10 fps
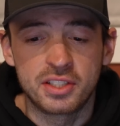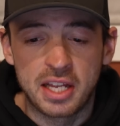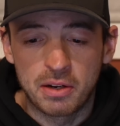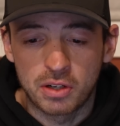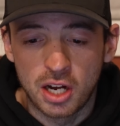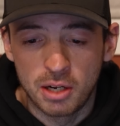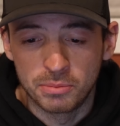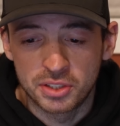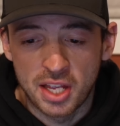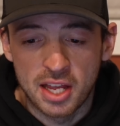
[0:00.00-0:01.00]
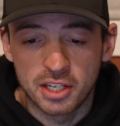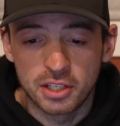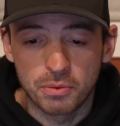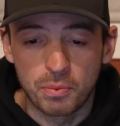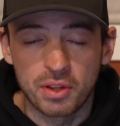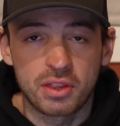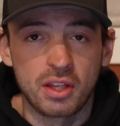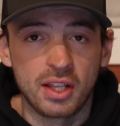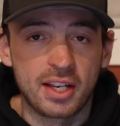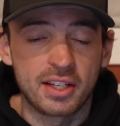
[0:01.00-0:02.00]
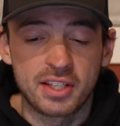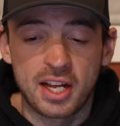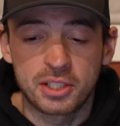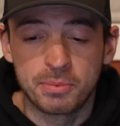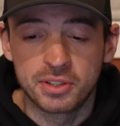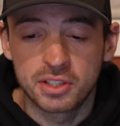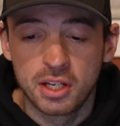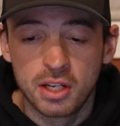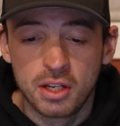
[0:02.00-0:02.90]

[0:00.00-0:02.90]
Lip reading: now come standard with the link attachments,